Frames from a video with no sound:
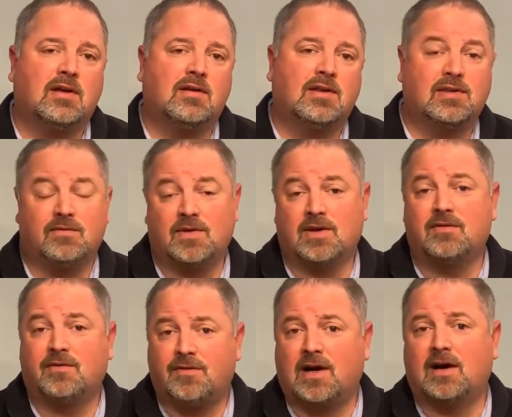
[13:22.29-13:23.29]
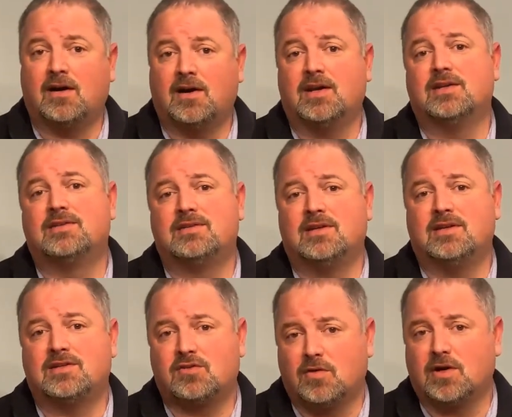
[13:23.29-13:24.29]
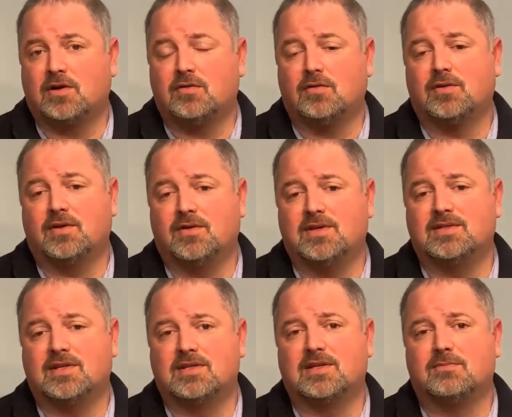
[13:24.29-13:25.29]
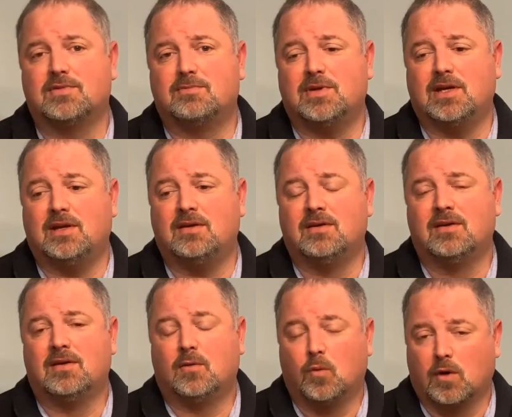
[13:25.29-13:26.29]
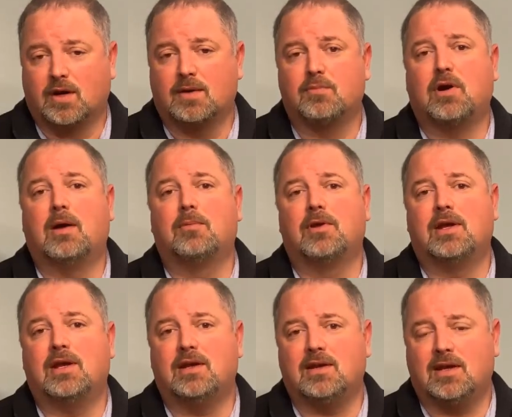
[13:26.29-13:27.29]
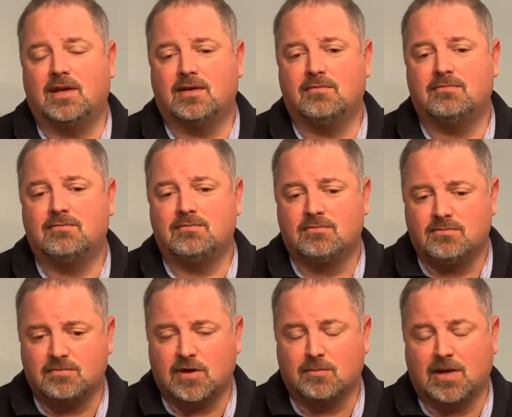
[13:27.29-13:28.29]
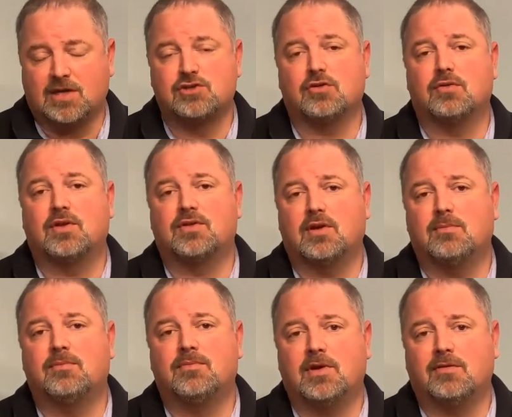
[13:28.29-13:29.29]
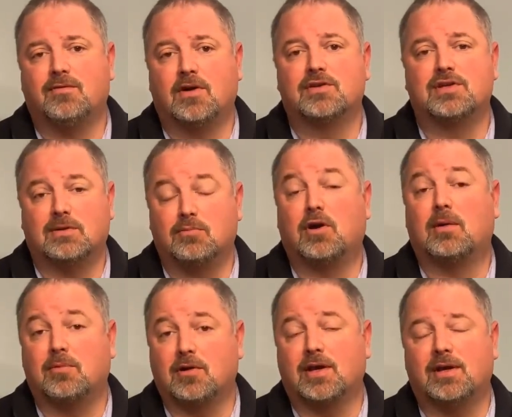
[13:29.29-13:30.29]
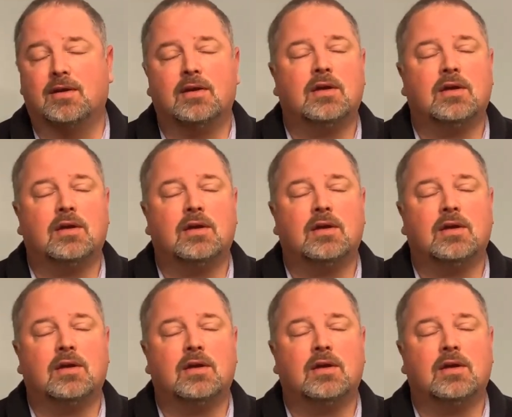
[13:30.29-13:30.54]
In the event of a fire, it is critical that these systems be working properly and make sure that they're functioning properly.